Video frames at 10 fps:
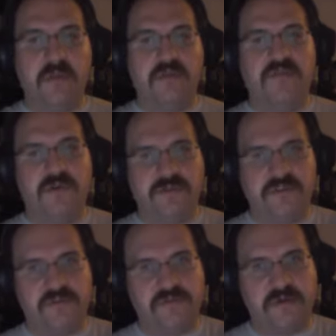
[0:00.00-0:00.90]
Before,
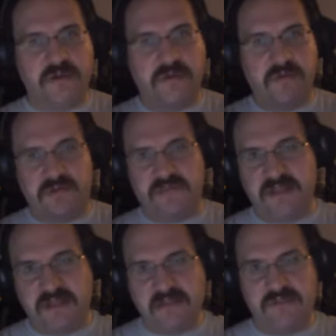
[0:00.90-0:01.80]
this was going to be one of
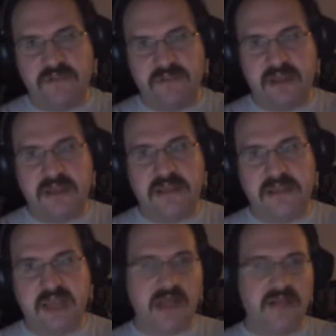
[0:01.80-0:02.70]
the level ninety
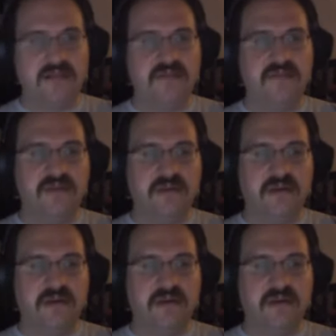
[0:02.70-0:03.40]
talents,